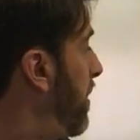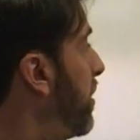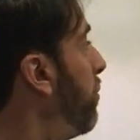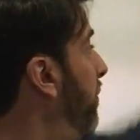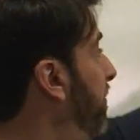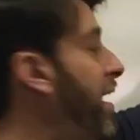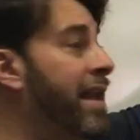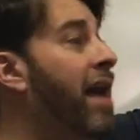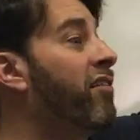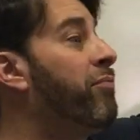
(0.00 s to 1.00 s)
you will
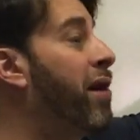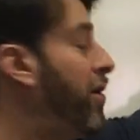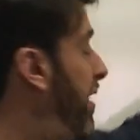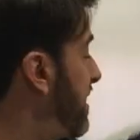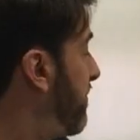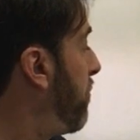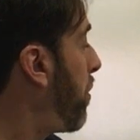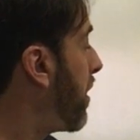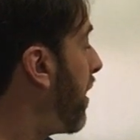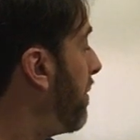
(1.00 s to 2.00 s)
find out if partner has a
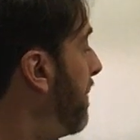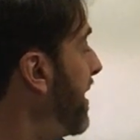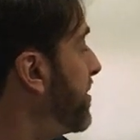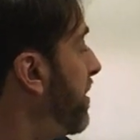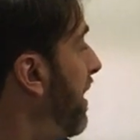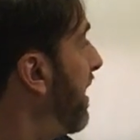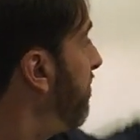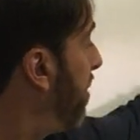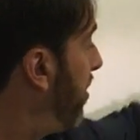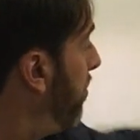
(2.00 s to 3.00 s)
4-card major, and
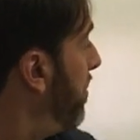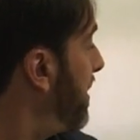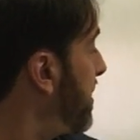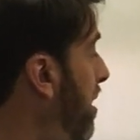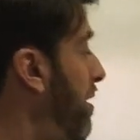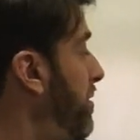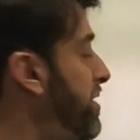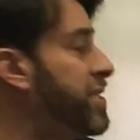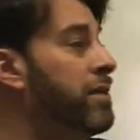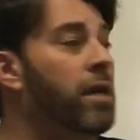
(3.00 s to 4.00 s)
if partner bids
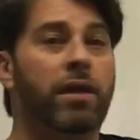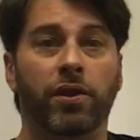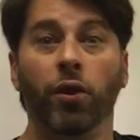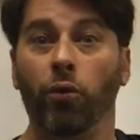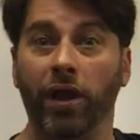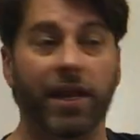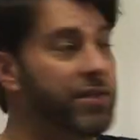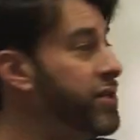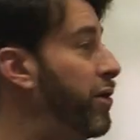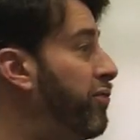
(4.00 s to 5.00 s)
hearts, you will
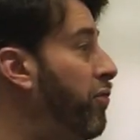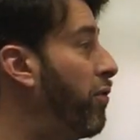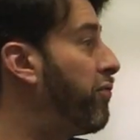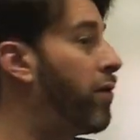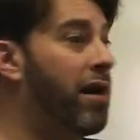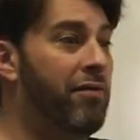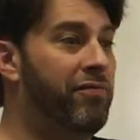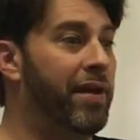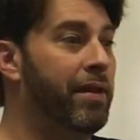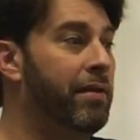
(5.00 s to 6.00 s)
get to your 4-4
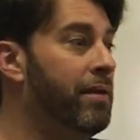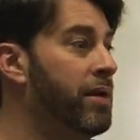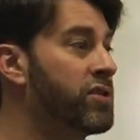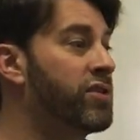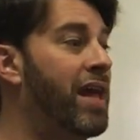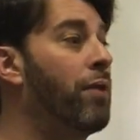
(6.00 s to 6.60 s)
heart fit. So